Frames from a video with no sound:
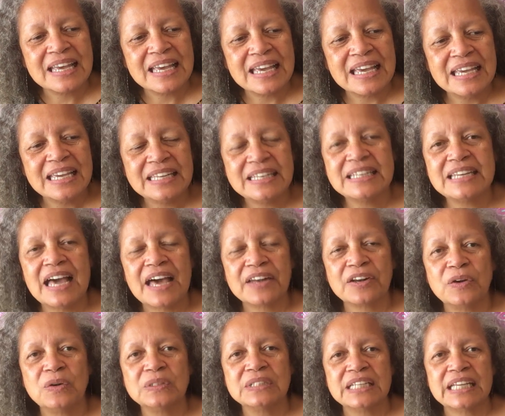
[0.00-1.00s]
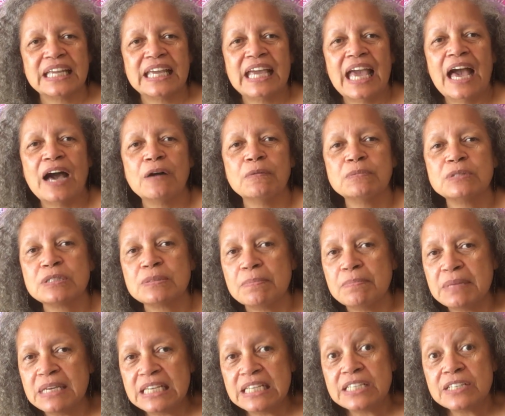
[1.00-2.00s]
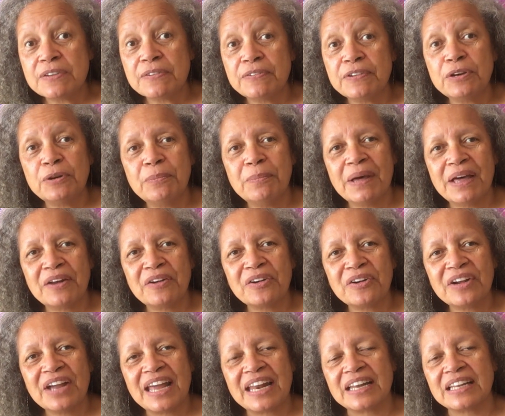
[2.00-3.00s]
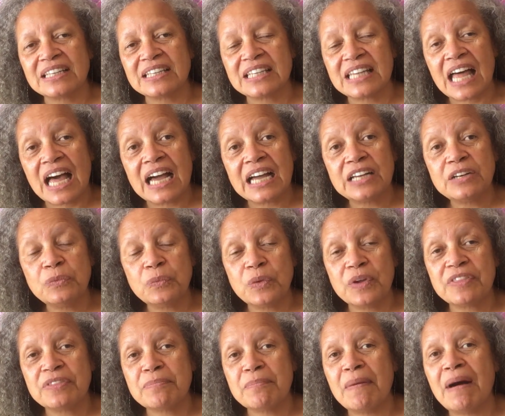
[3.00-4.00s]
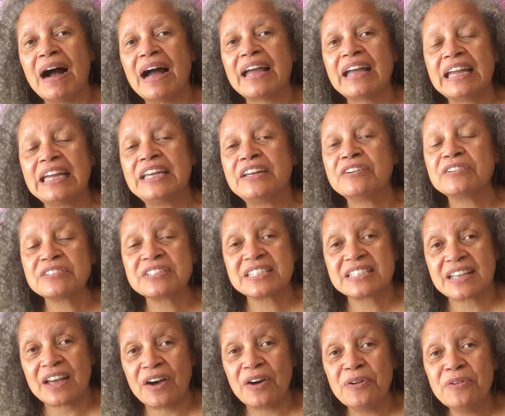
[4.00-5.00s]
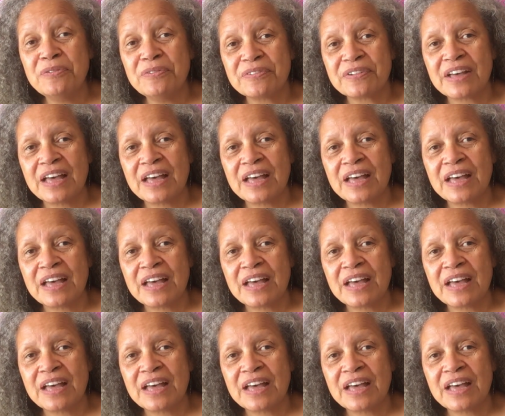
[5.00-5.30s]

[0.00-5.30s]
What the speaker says: it not only helps me to feel better and align with my inner self,